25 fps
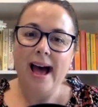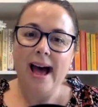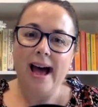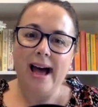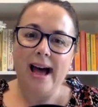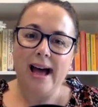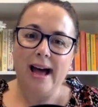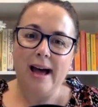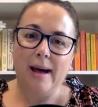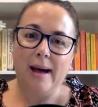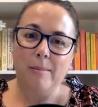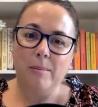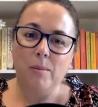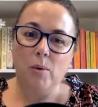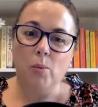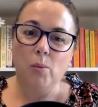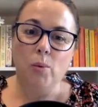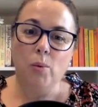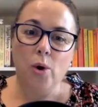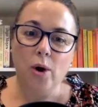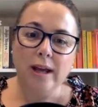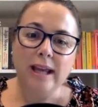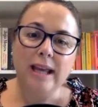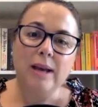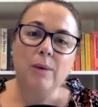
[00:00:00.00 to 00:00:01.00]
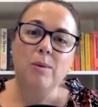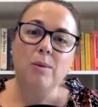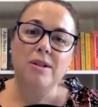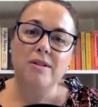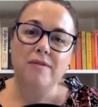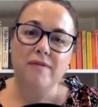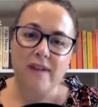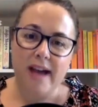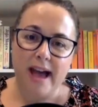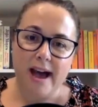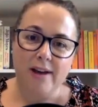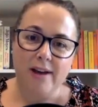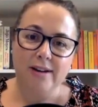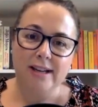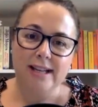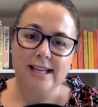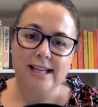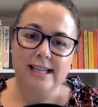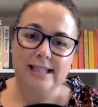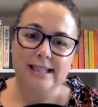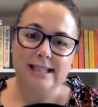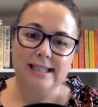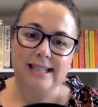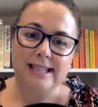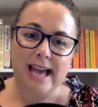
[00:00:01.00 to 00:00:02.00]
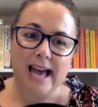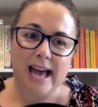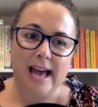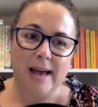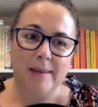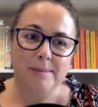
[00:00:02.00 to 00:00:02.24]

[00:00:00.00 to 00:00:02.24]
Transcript: working with founders,